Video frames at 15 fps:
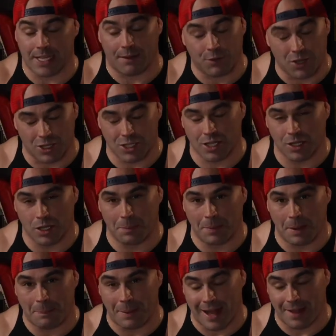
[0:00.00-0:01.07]
and I've touched a little bit
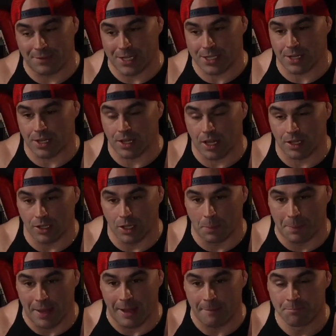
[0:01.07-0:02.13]
upon this a, a little
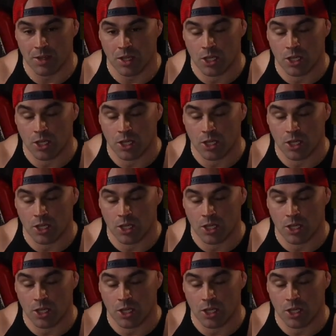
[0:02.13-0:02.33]
bit.